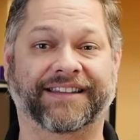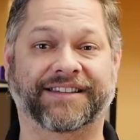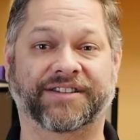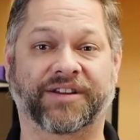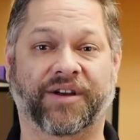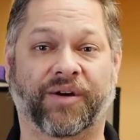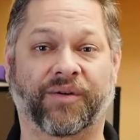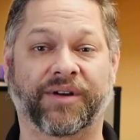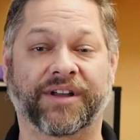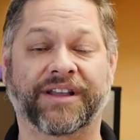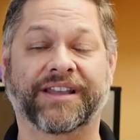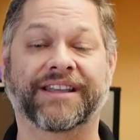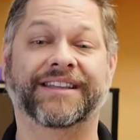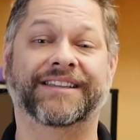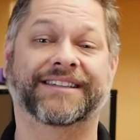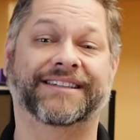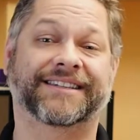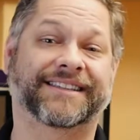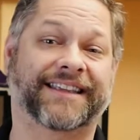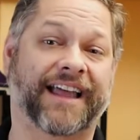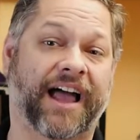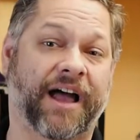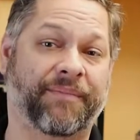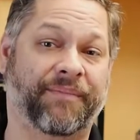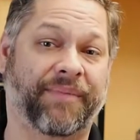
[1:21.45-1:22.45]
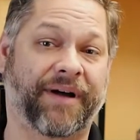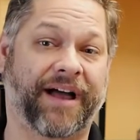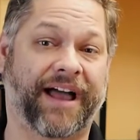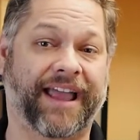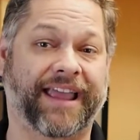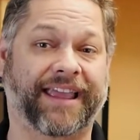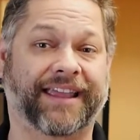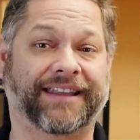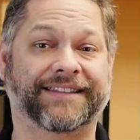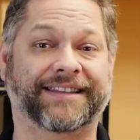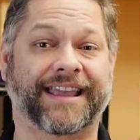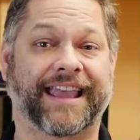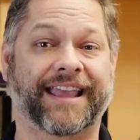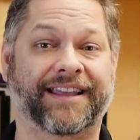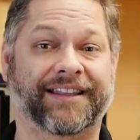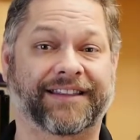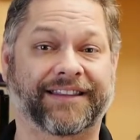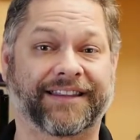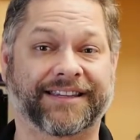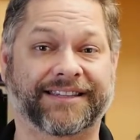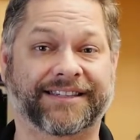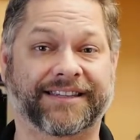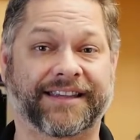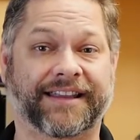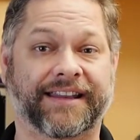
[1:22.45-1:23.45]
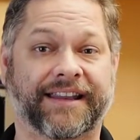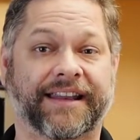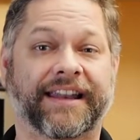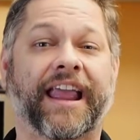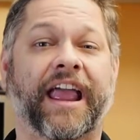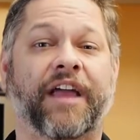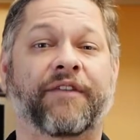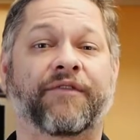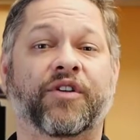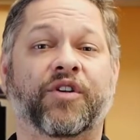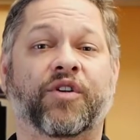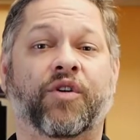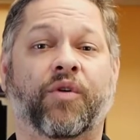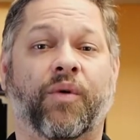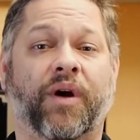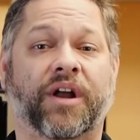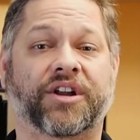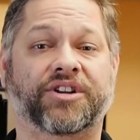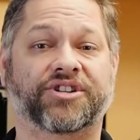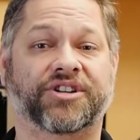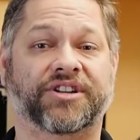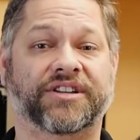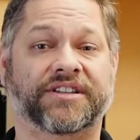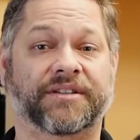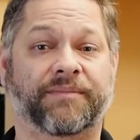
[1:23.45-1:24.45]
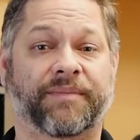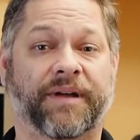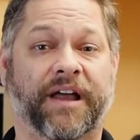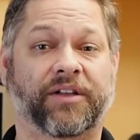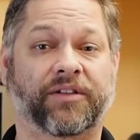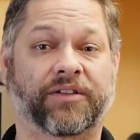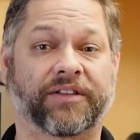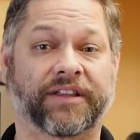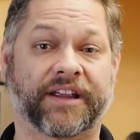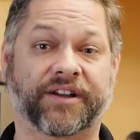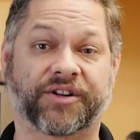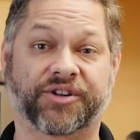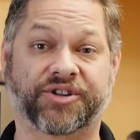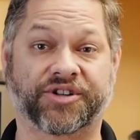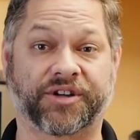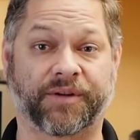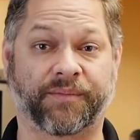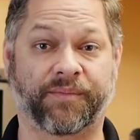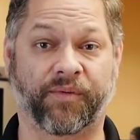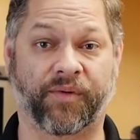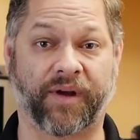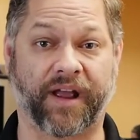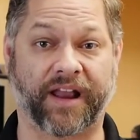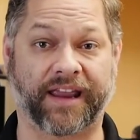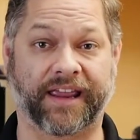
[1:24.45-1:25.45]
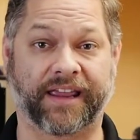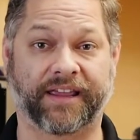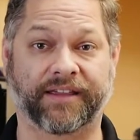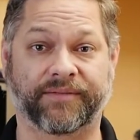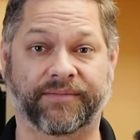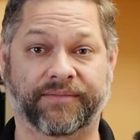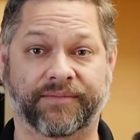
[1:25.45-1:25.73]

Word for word: So stop by, take a listen, and have your questions about leadership ready.